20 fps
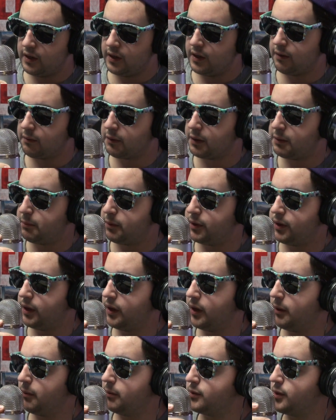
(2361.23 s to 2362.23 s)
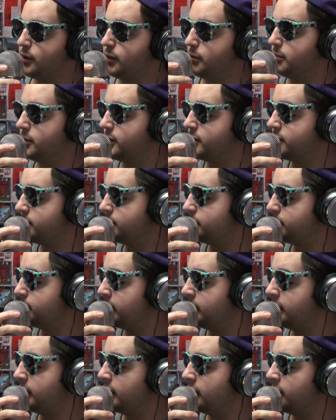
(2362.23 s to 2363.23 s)
I'm going to pretend I was homeless right
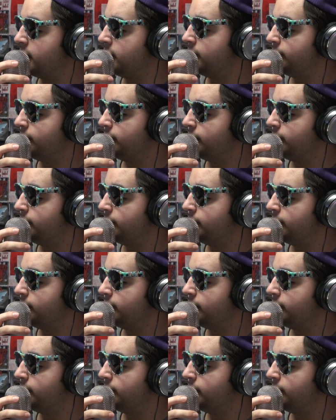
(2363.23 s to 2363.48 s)
now.